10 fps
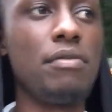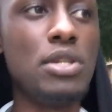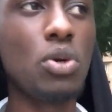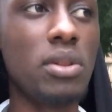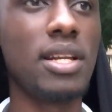I've
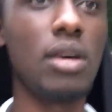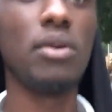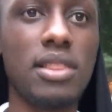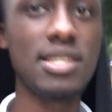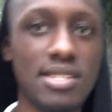been told that
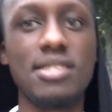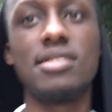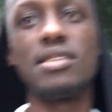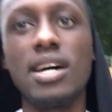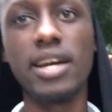on this
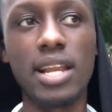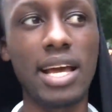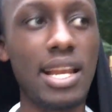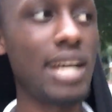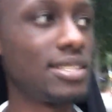side,
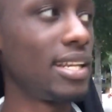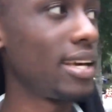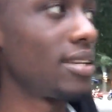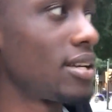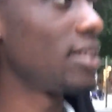I can actually
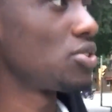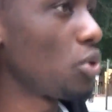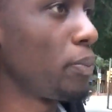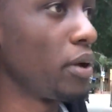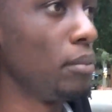get a
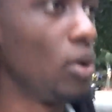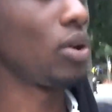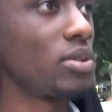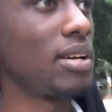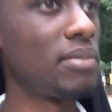shopping
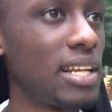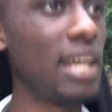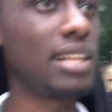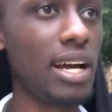mall or something like